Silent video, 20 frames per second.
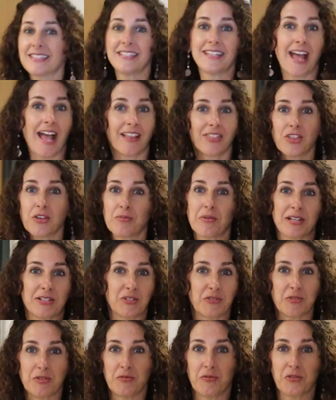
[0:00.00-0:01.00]
is not the
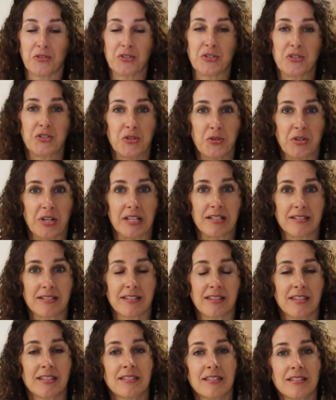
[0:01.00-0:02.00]
restroom for
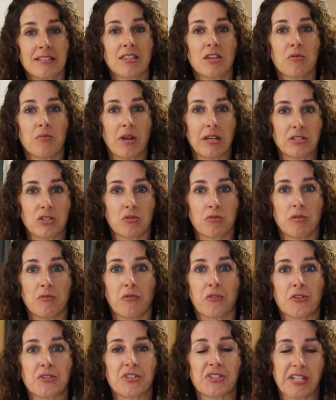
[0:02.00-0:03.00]
students. This is the
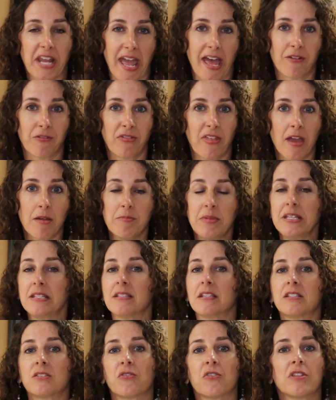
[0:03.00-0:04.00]
restroom for staff. That
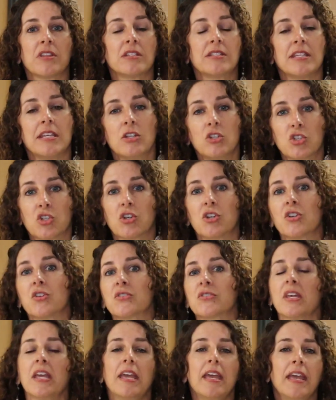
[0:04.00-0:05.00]
means it's for the
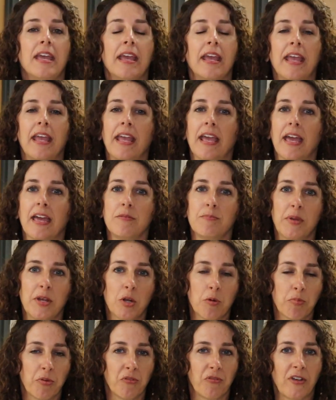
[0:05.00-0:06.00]
teachers and
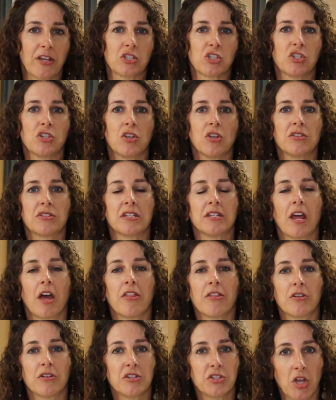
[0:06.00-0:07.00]
paraprofessionals and
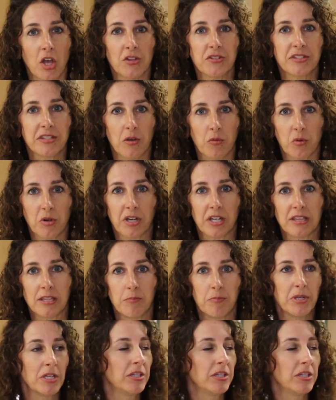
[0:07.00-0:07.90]
other adults that work in the